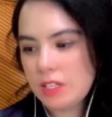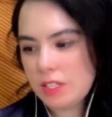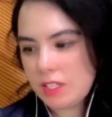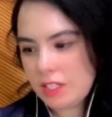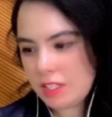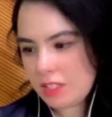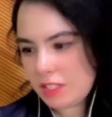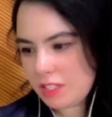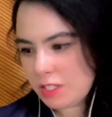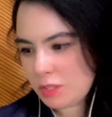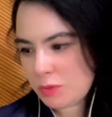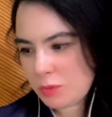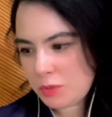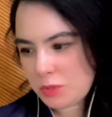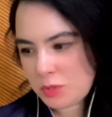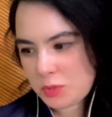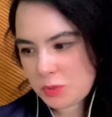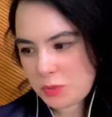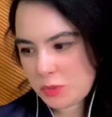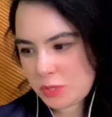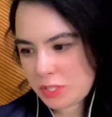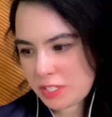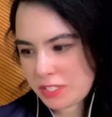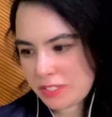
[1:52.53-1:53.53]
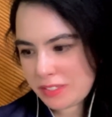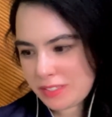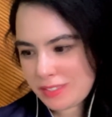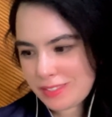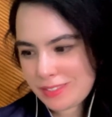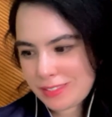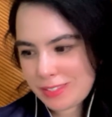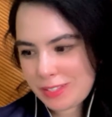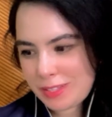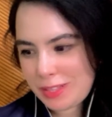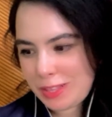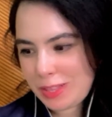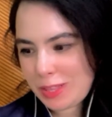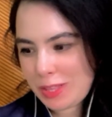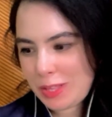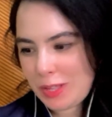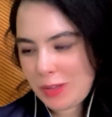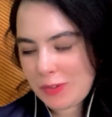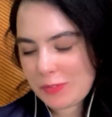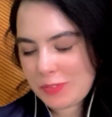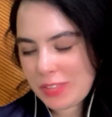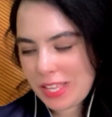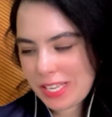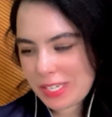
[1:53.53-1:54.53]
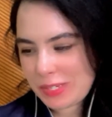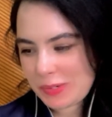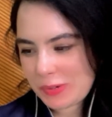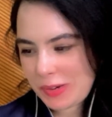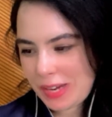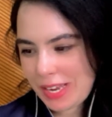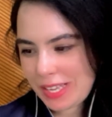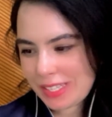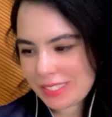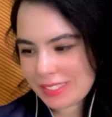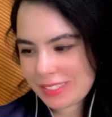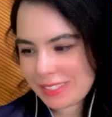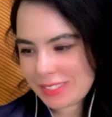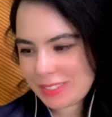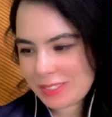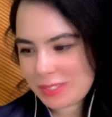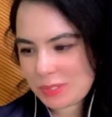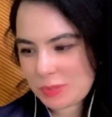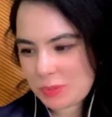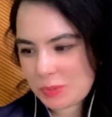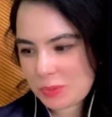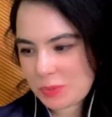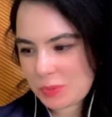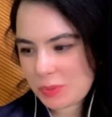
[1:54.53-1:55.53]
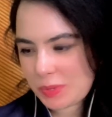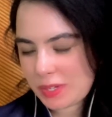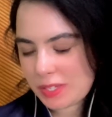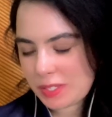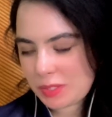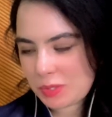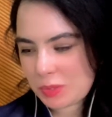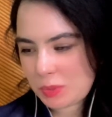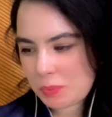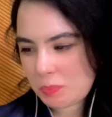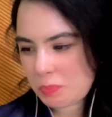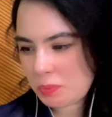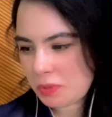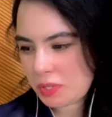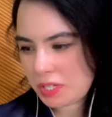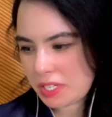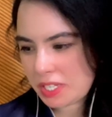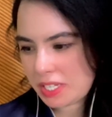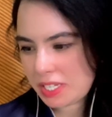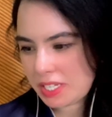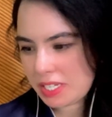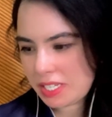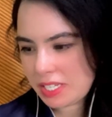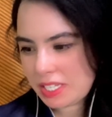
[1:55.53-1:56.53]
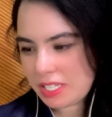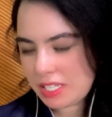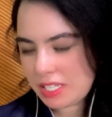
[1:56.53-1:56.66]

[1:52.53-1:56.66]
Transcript: This one's gorgeous. Love that grass. So green, so pretty.